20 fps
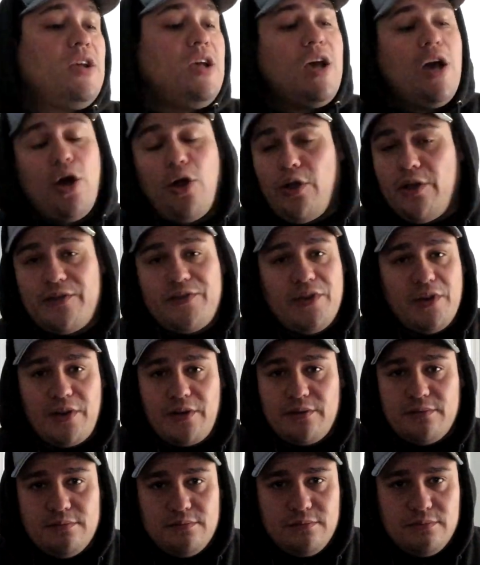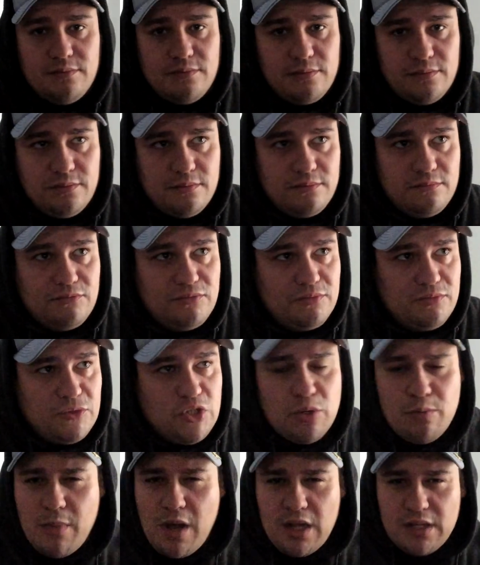It only took
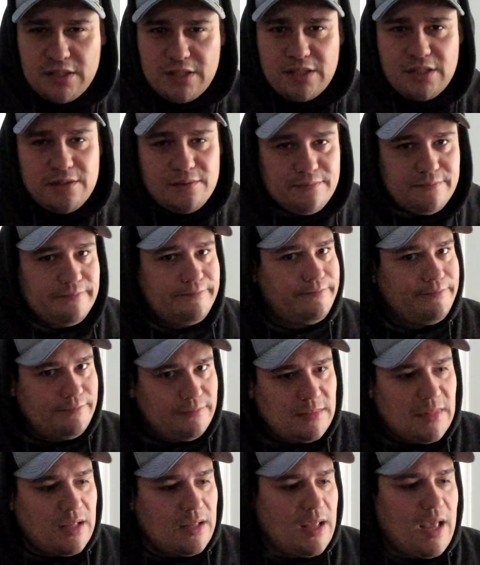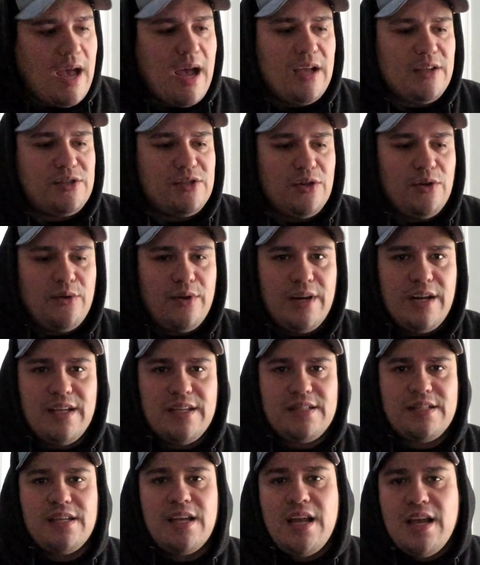2 months. Yeah, so it
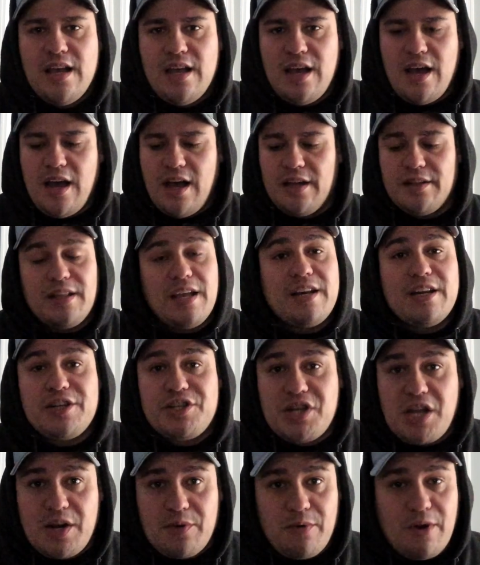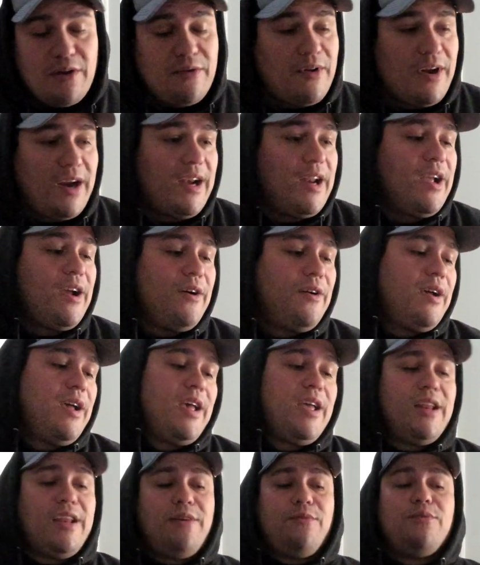is the end of January right now,
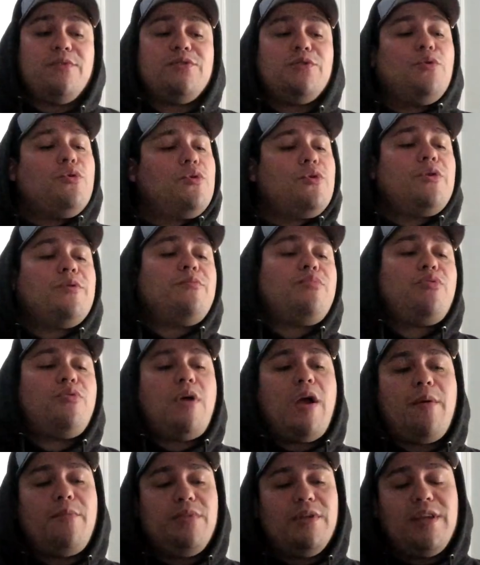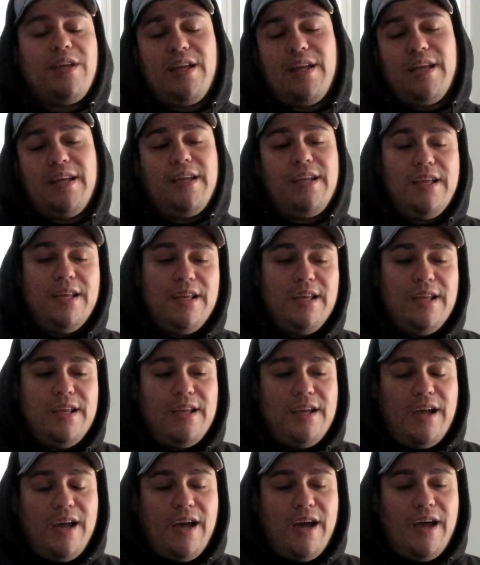and it was ordered probably
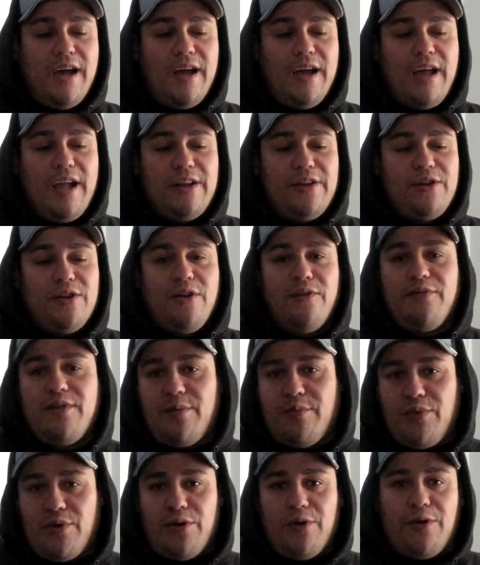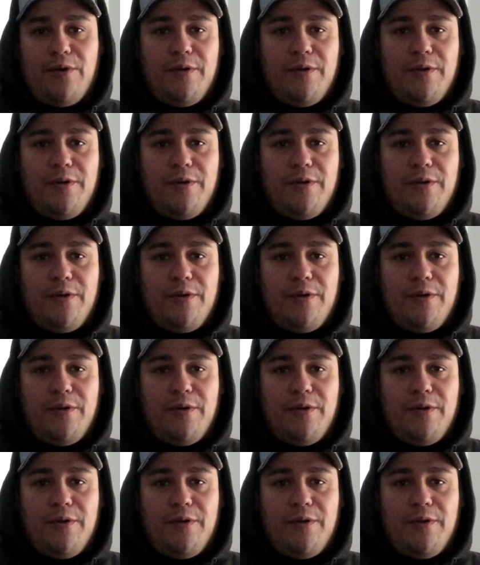end of November,